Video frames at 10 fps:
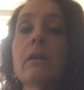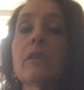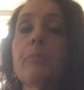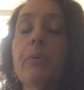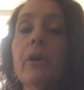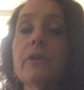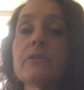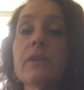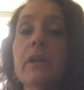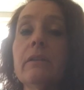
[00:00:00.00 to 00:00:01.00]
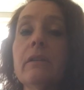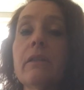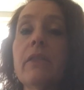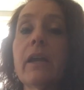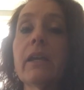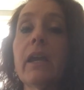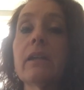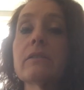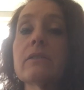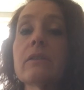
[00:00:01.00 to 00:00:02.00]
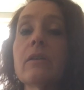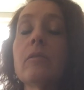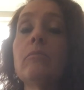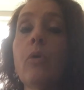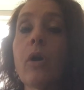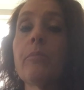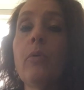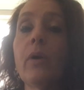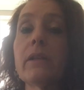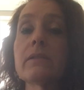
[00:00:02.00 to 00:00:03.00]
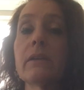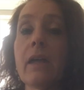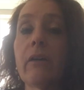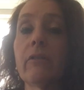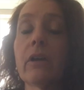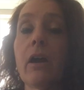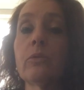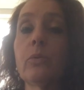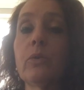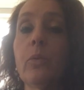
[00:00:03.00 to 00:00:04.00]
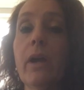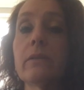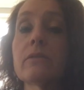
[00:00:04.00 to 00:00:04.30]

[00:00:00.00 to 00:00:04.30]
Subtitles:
the person that gets more points in that regard would win.